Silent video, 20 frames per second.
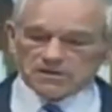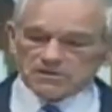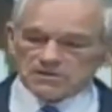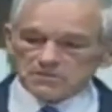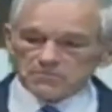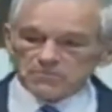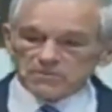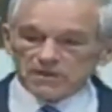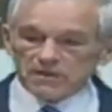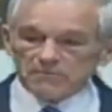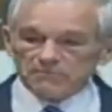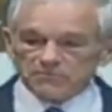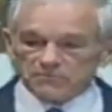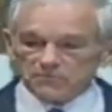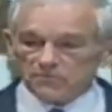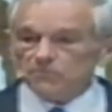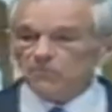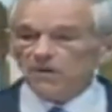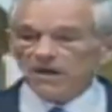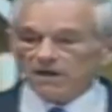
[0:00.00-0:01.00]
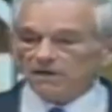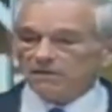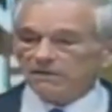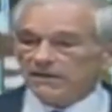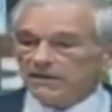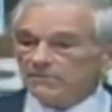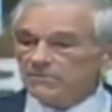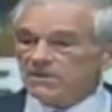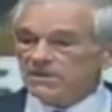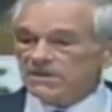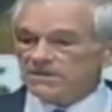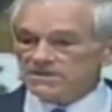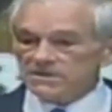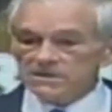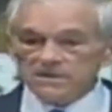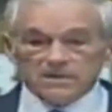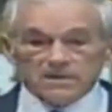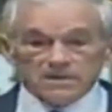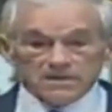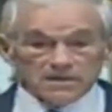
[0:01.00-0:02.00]
sometimes from our
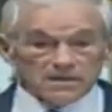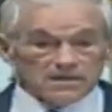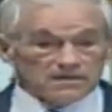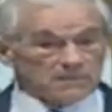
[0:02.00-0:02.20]
enemies.